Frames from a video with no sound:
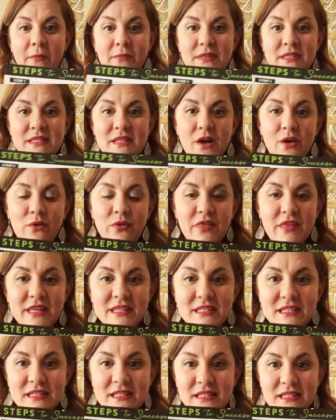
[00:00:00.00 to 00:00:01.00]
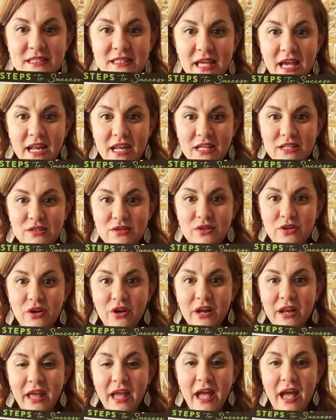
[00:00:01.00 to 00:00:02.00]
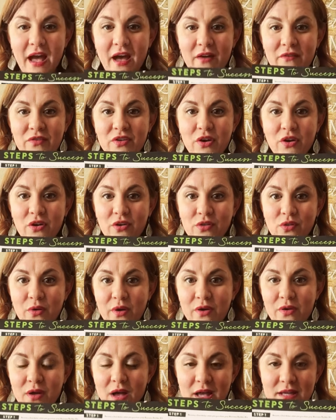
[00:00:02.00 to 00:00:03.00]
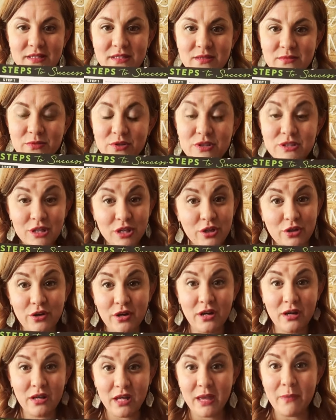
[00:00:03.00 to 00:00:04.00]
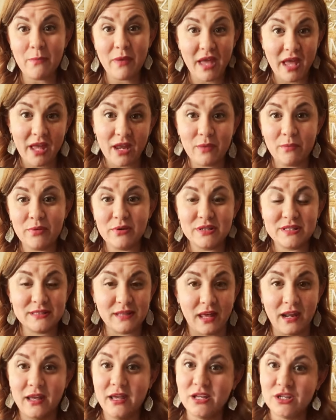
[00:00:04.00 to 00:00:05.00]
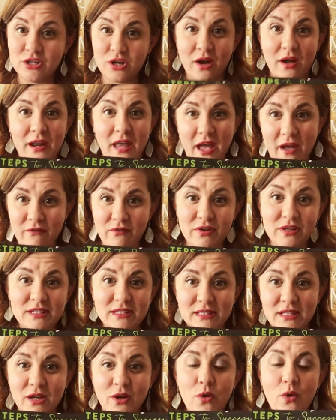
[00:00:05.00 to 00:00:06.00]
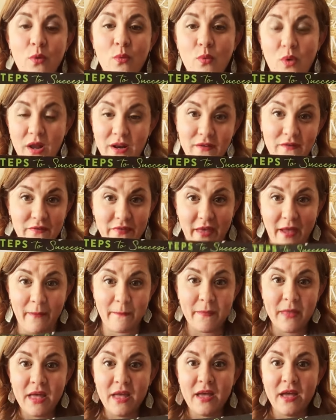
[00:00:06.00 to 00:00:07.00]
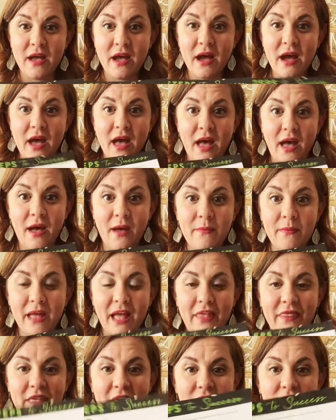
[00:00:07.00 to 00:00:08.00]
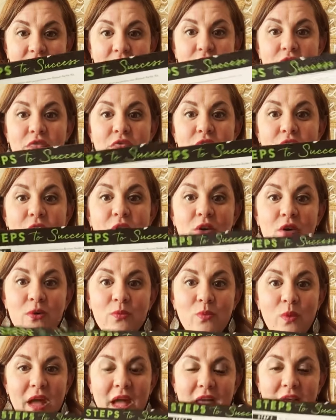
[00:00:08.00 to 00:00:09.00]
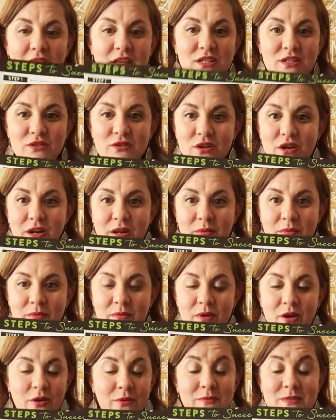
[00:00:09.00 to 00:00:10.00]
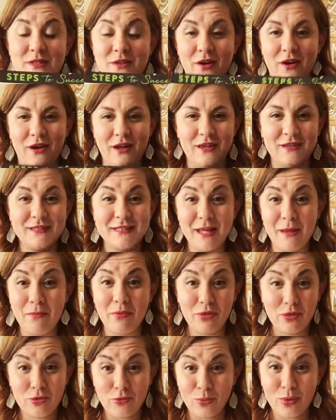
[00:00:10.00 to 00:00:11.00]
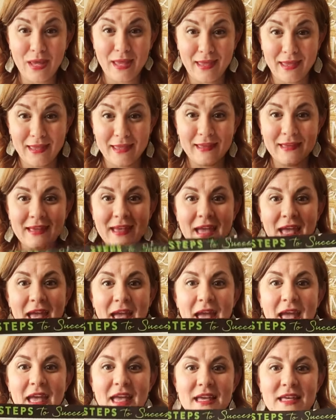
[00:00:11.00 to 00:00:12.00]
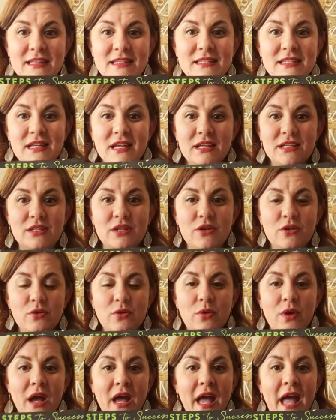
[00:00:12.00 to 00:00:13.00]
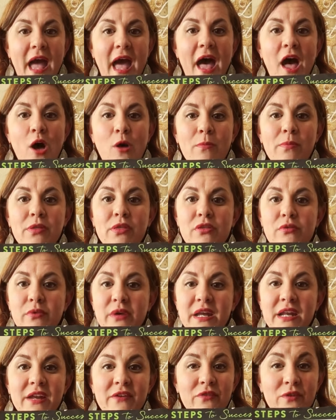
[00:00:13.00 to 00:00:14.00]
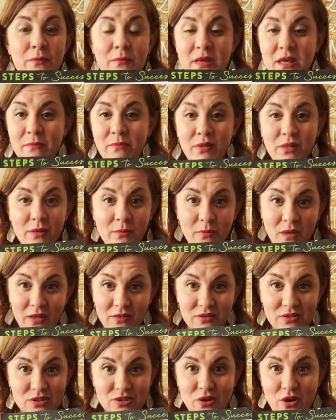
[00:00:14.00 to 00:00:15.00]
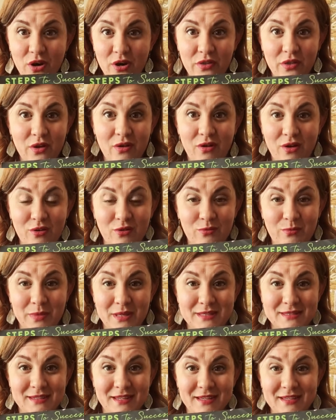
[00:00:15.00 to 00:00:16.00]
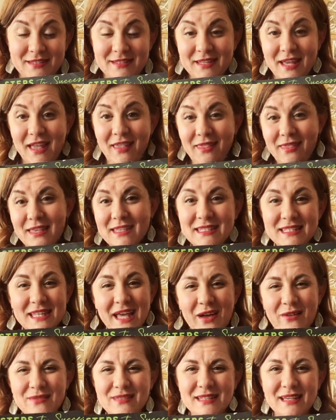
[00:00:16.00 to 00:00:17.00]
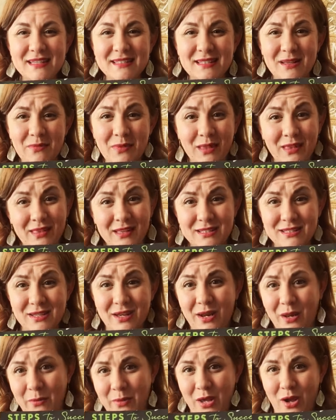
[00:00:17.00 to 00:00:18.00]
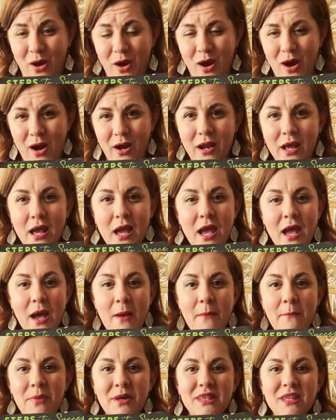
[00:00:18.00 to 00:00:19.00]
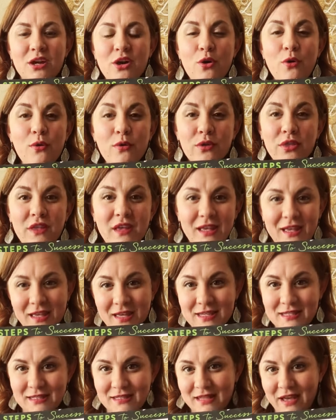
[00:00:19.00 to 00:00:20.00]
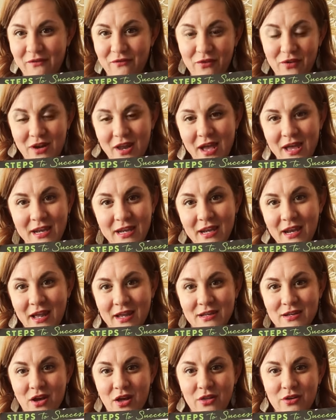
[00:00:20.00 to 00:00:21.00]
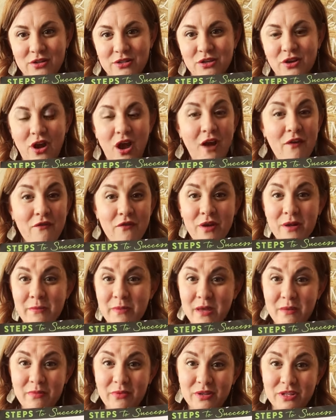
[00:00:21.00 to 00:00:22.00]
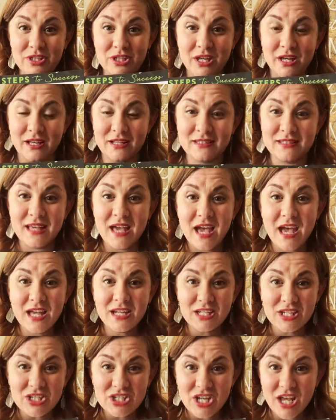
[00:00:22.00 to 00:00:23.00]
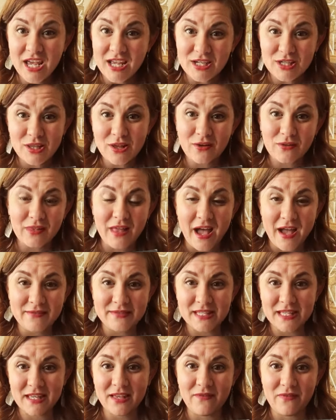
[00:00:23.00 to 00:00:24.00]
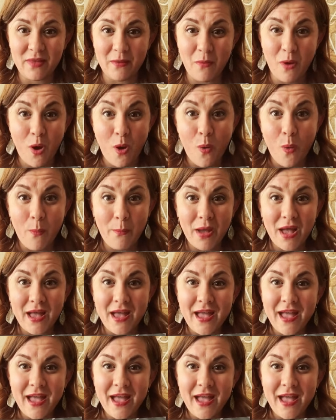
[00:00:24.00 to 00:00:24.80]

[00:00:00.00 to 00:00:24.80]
So this is exciting. So you're gonna have your loyal customers and you're gonna get paid a percentage on every single one of them. And then the third way that you're gonna, step 3 is to help 3 different people a month start their own business. And this sounds like something that's gonna be hard, but the cool thing is that for $99, you're offering people a chance to change their lives and give them hope.